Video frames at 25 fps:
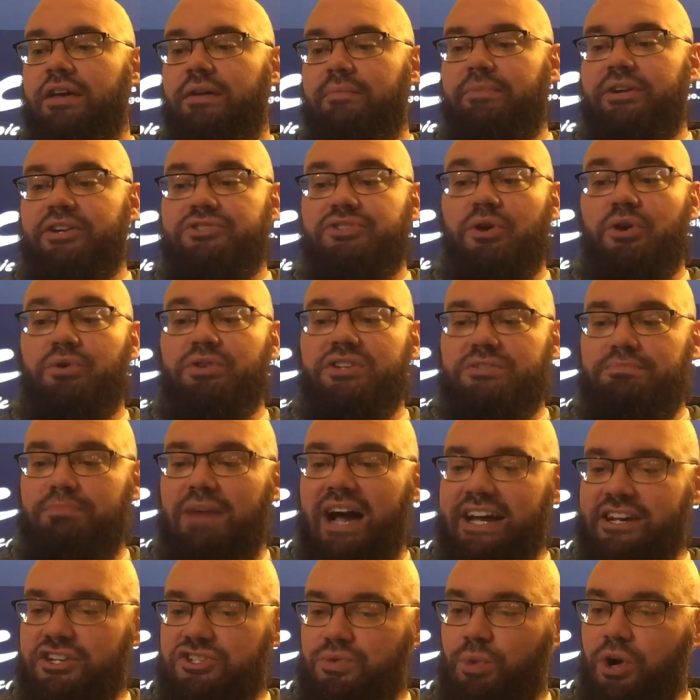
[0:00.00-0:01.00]
Minnesota's
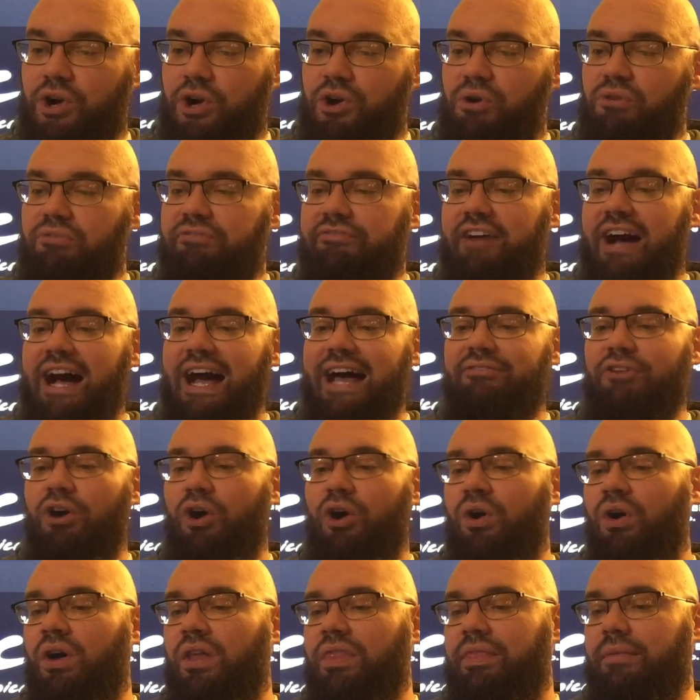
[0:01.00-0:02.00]
minus 105
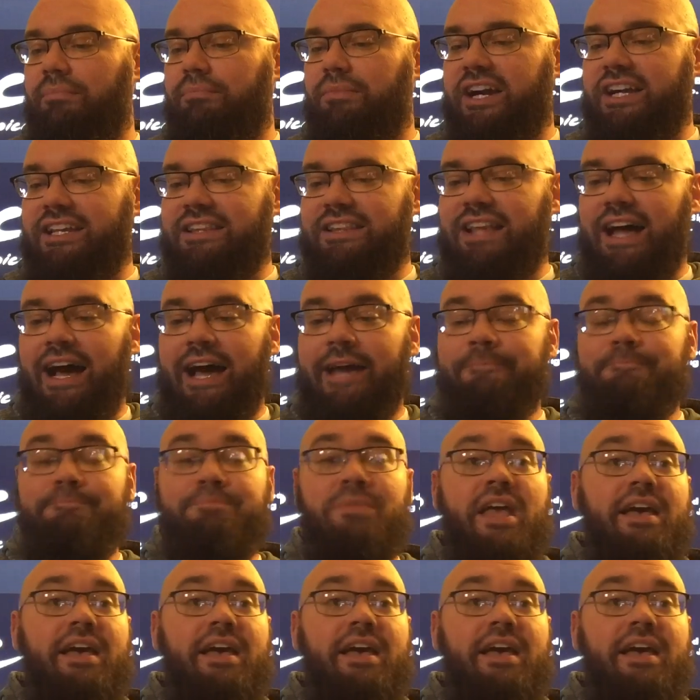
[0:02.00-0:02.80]
on the money line.